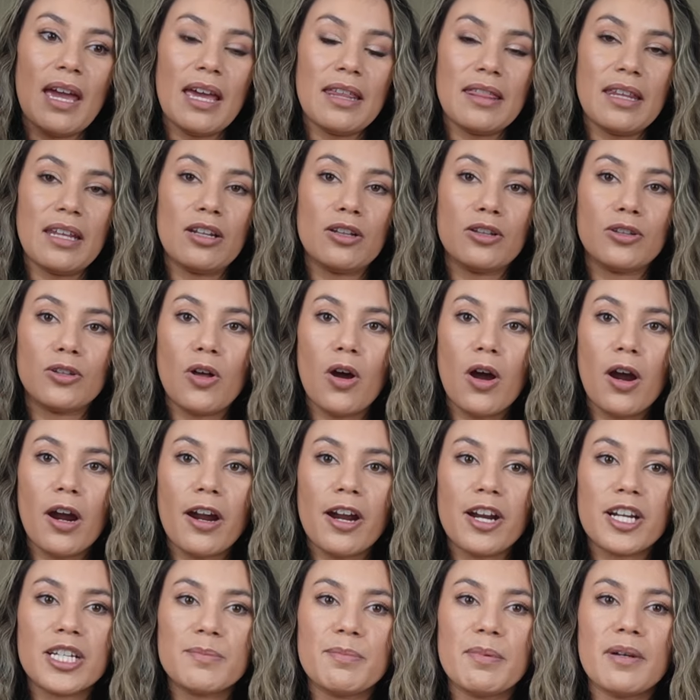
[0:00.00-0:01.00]
and then
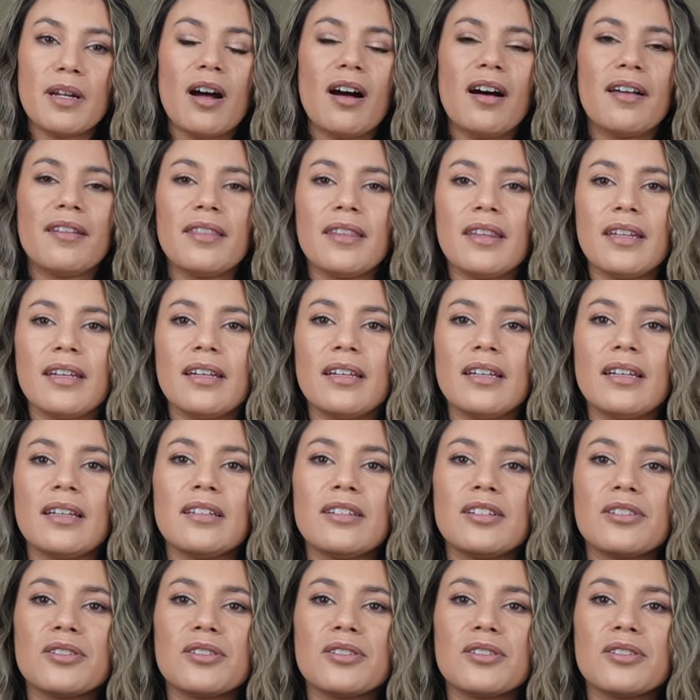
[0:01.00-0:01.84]
large, but on the